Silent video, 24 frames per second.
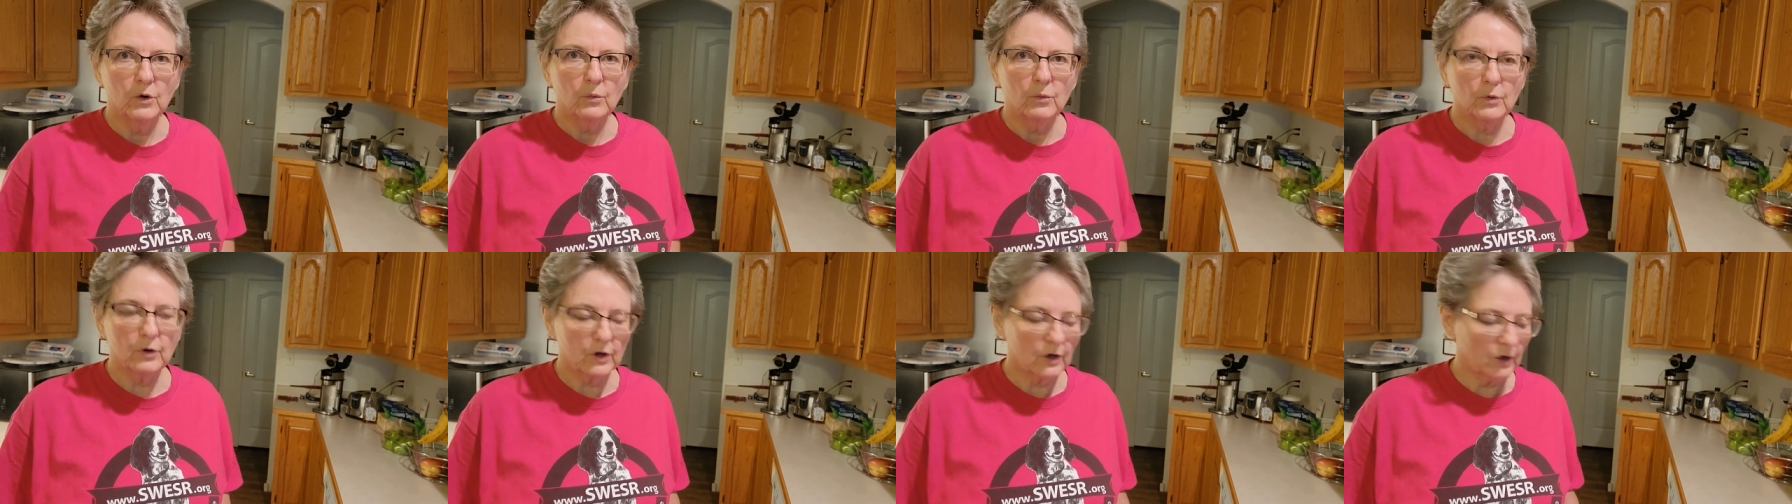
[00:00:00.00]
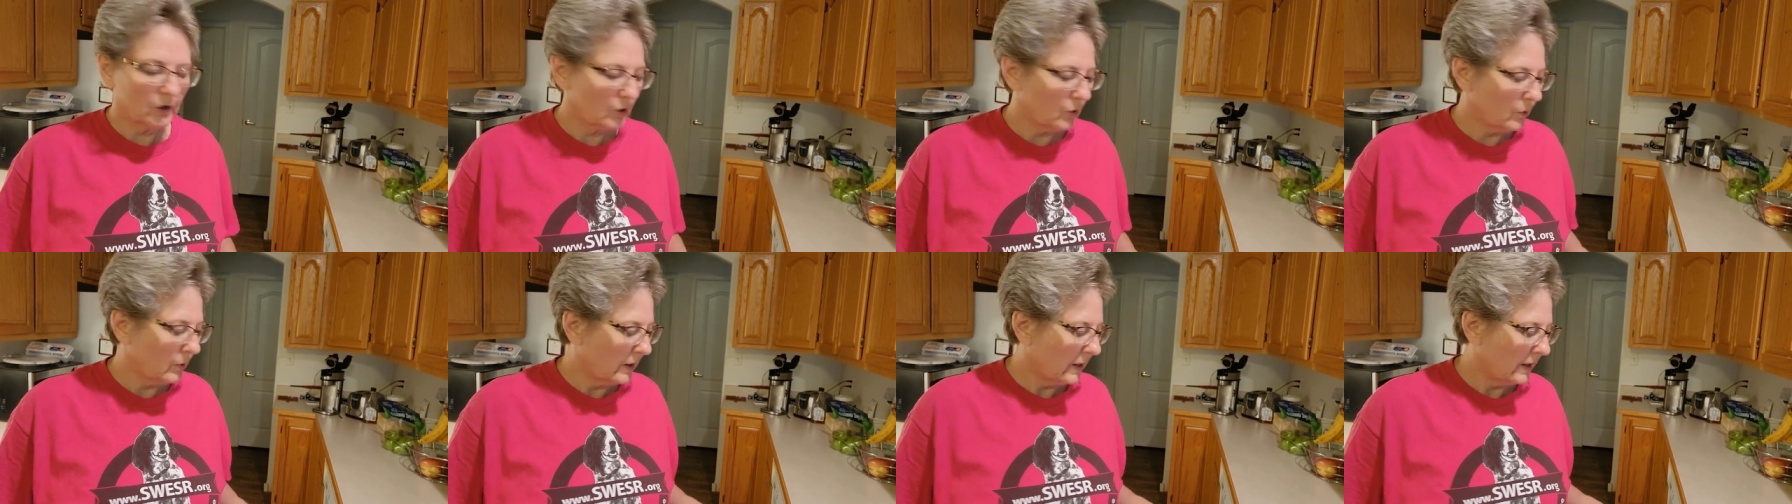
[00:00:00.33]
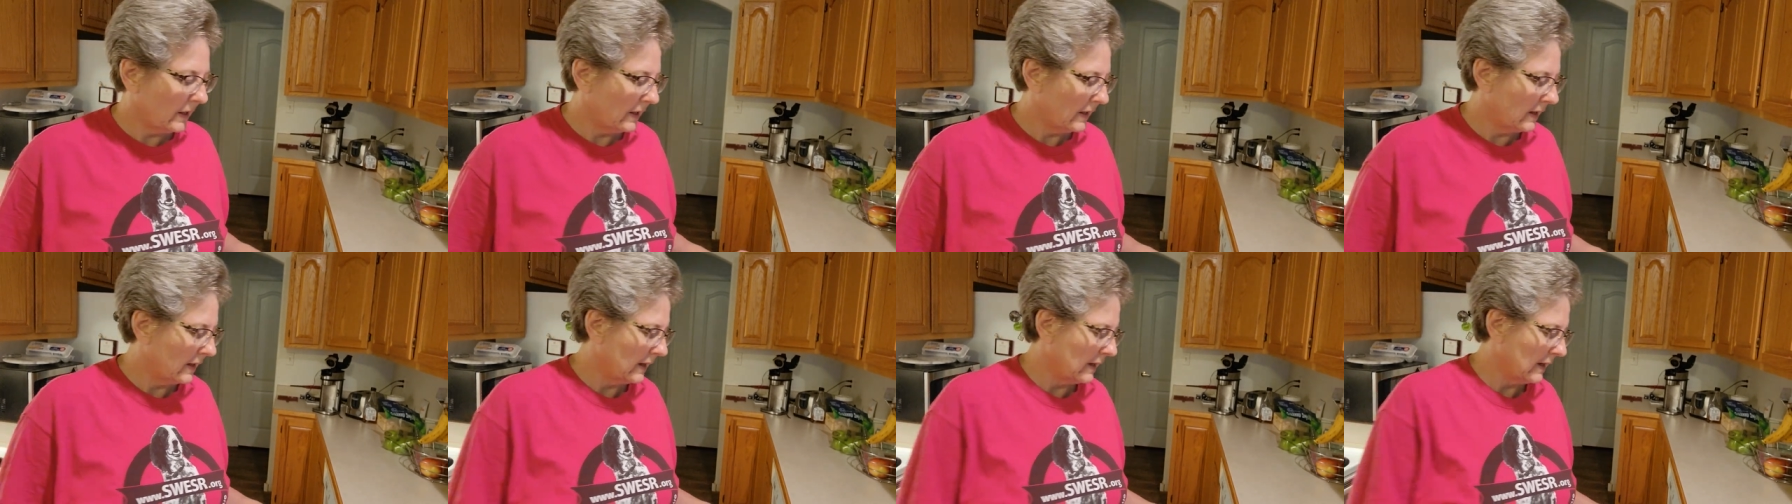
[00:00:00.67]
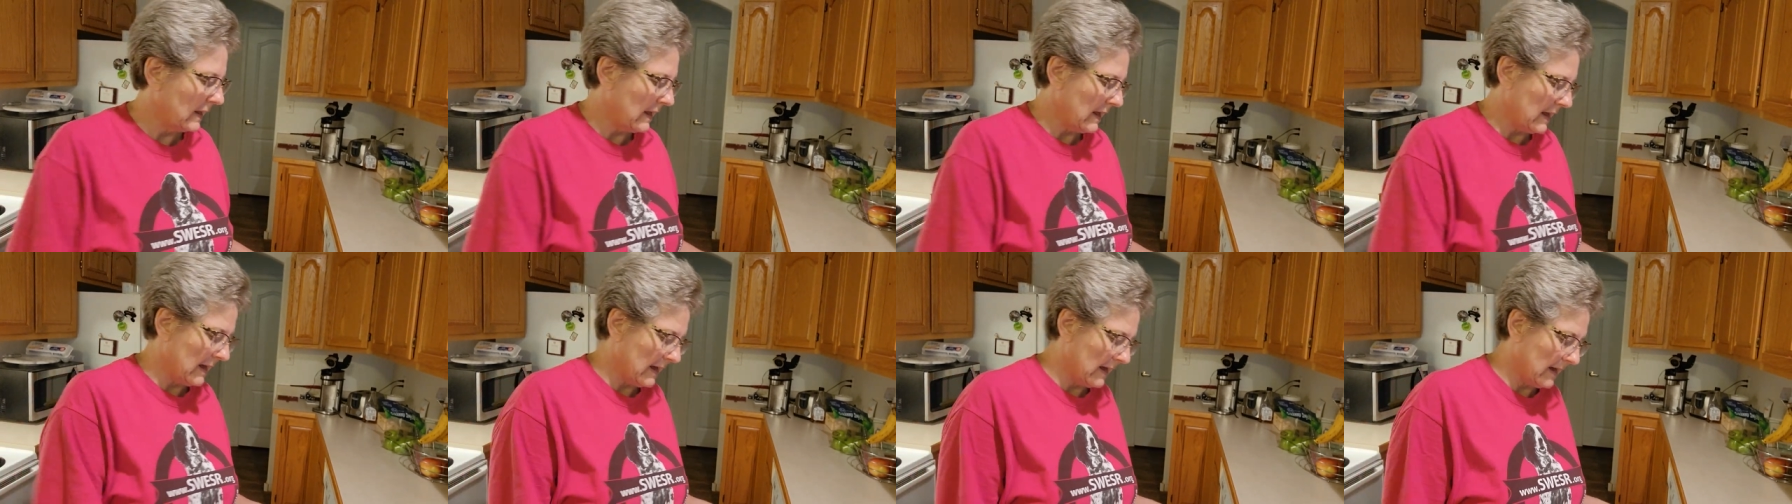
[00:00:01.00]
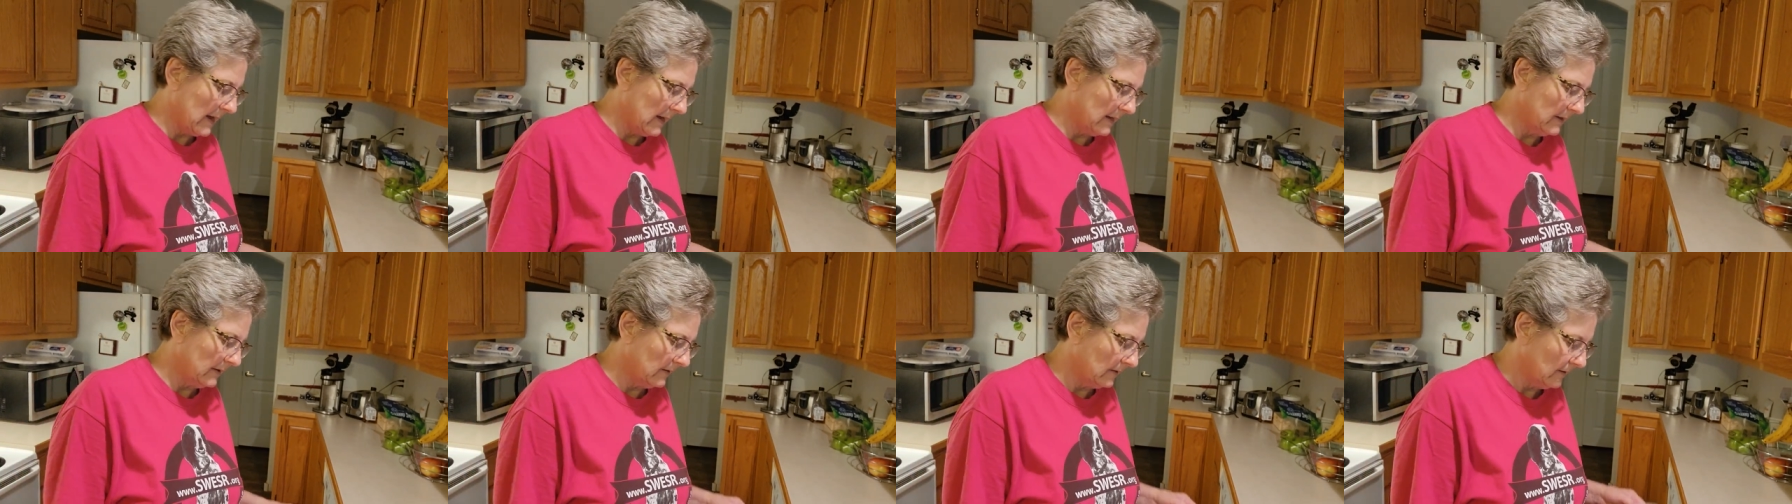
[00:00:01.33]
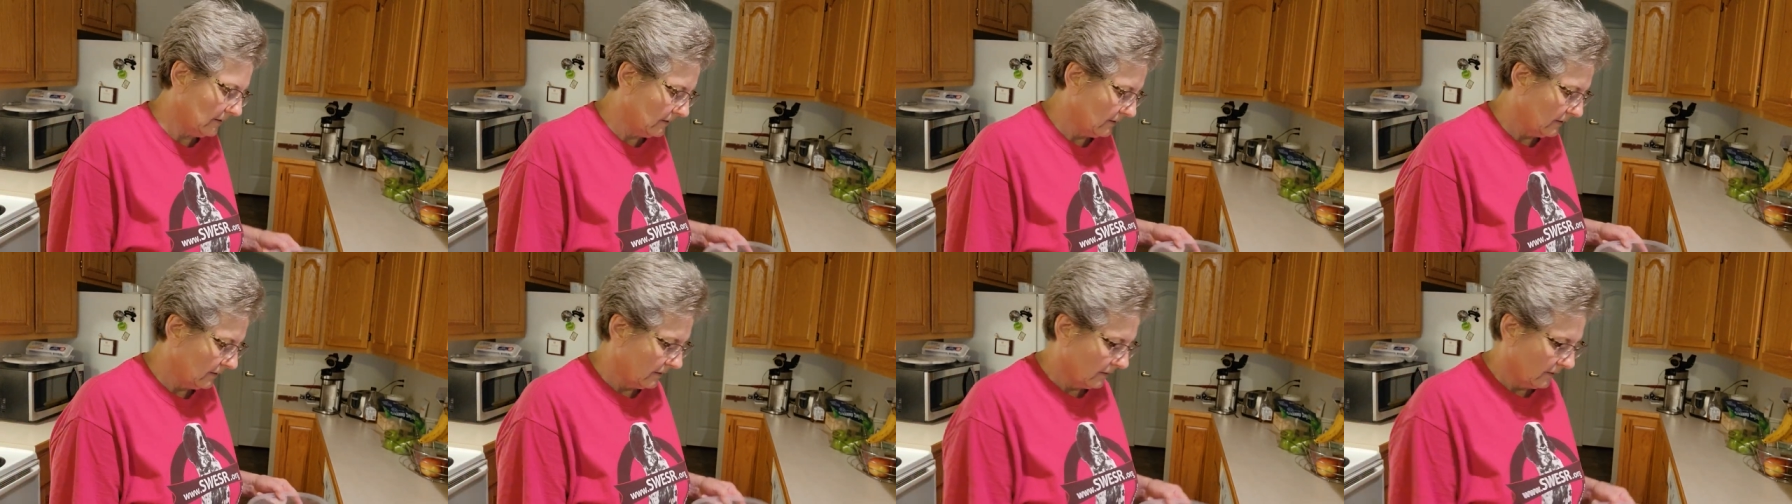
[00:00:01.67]
we're gonna go ahead and add
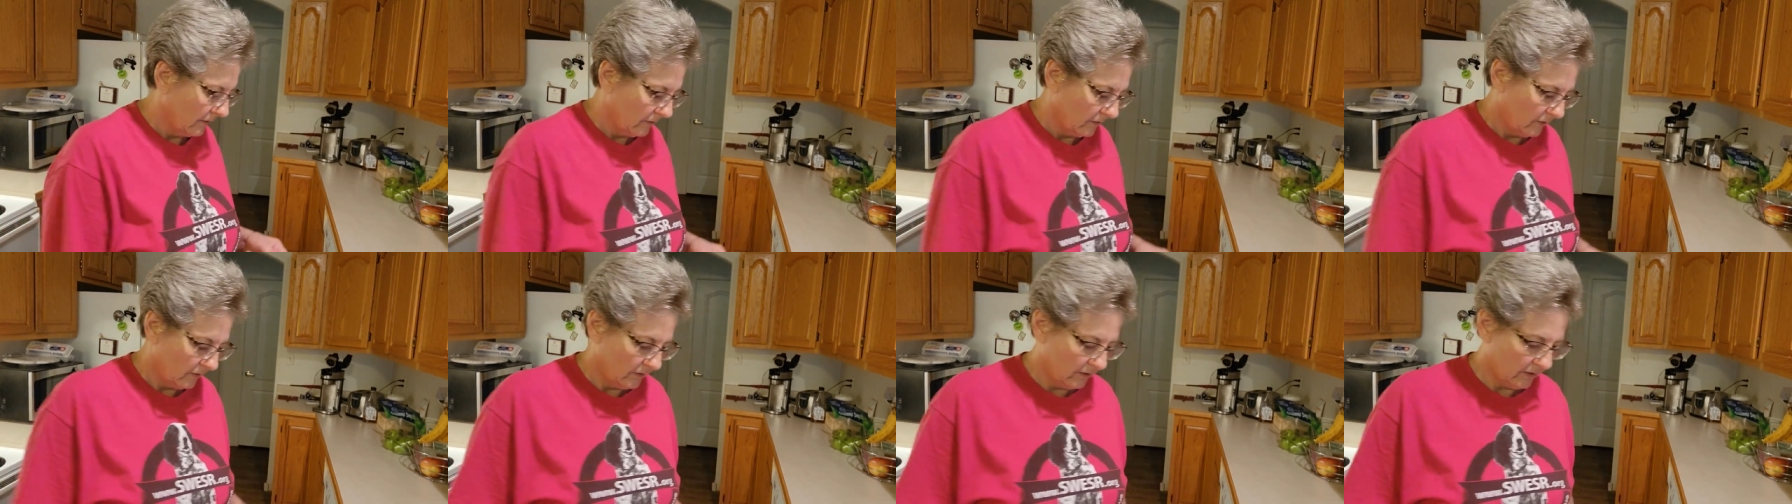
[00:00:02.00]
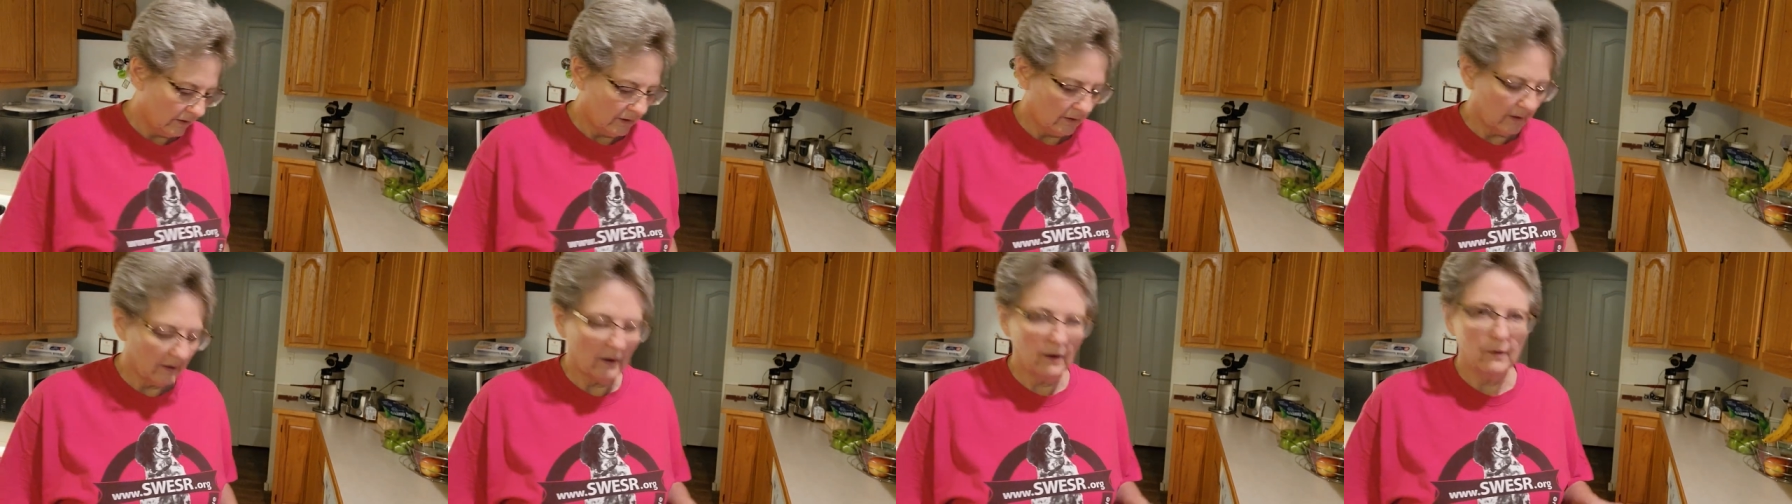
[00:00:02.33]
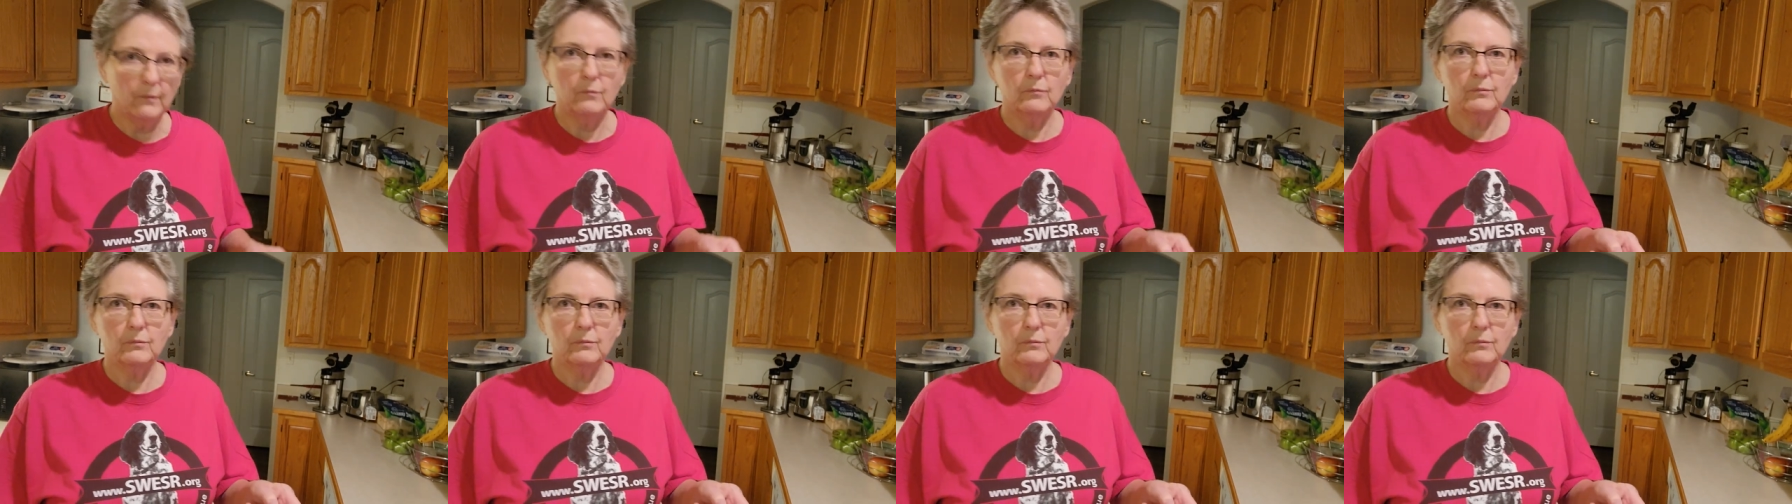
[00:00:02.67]
the uh,